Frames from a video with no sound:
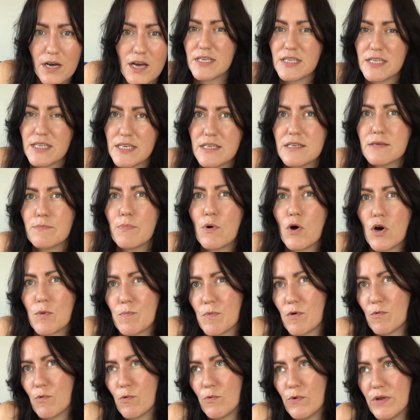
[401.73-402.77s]
In this
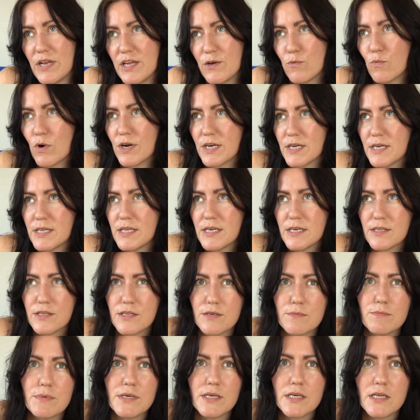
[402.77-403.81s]
apartment, we really wanted it to
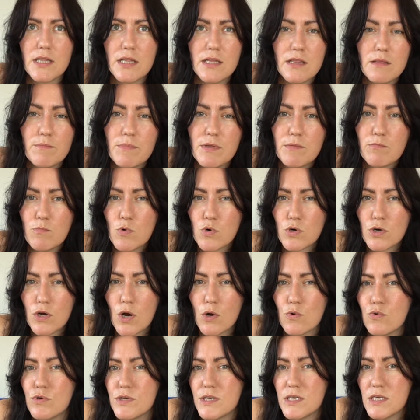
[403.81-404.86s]
be a little bit more
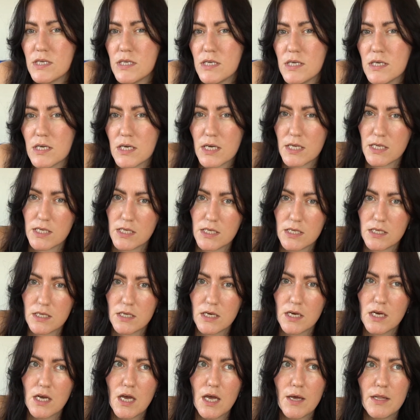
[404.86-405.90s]
cozy and
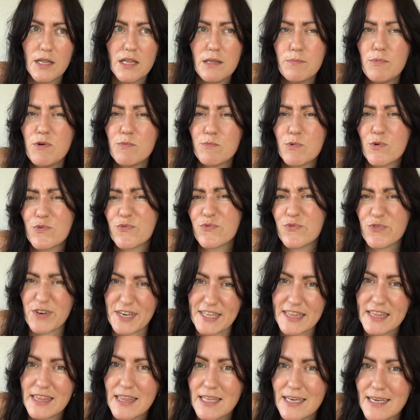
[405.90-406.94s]
a little bit more
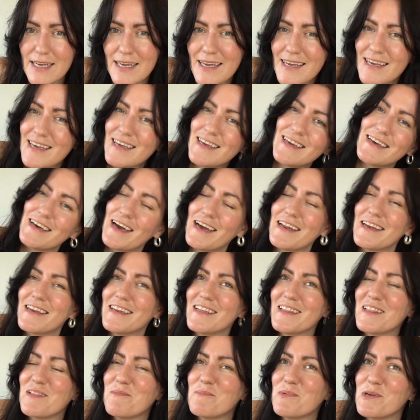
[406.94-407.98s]
friendly and a
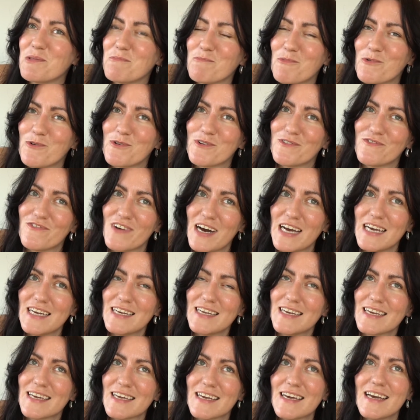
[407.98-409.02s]
little bit more
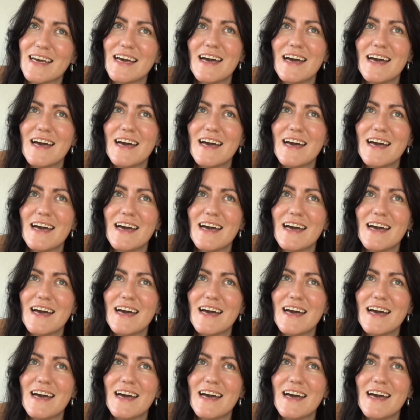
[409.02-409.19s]
inviting